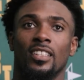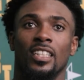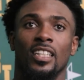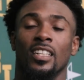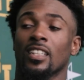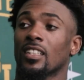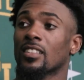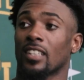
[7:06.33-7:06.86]

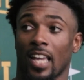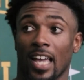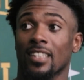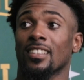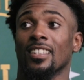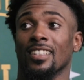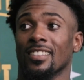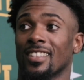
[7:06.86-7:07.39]
Dillon is an
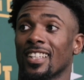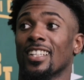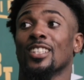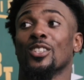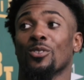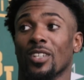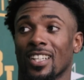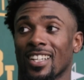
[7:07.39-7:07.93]
athlete. Dillon
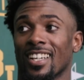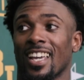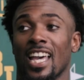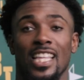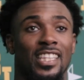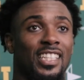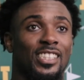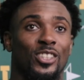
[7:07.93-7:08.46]
is a really good
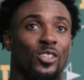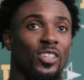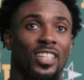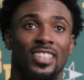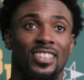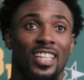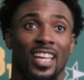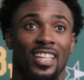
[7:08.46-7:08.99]
athlete. So
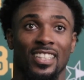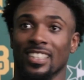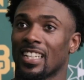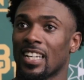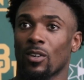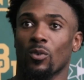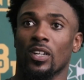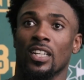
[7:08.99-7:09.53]
it's like
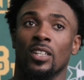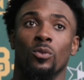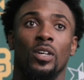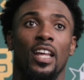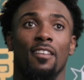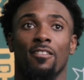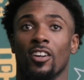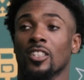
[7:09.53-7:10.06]
when when
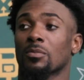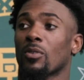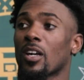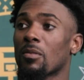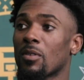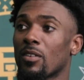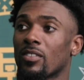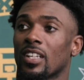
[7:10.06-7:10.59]
they first brought
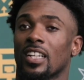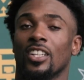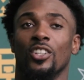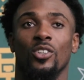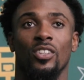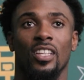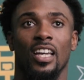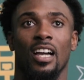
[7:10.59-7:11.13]
him over there to
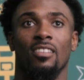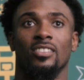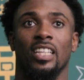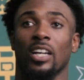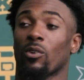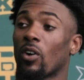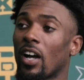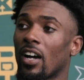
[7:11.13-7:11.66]
do that, I was
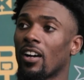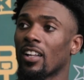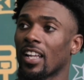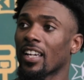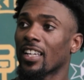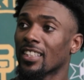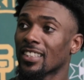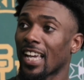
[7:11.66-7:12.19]
like, wow,
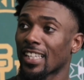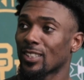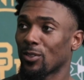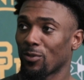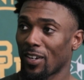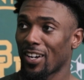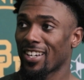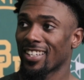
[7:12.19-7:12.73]
like he's actually
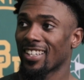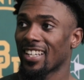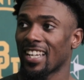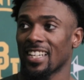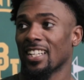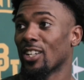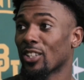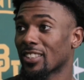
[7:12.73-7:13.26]
very good at, it,
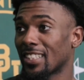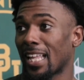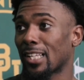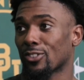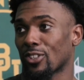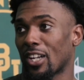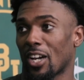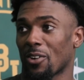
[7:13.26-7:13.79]
and it looks
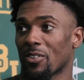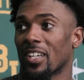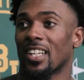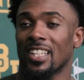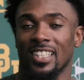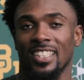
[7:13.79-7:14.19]
natural already.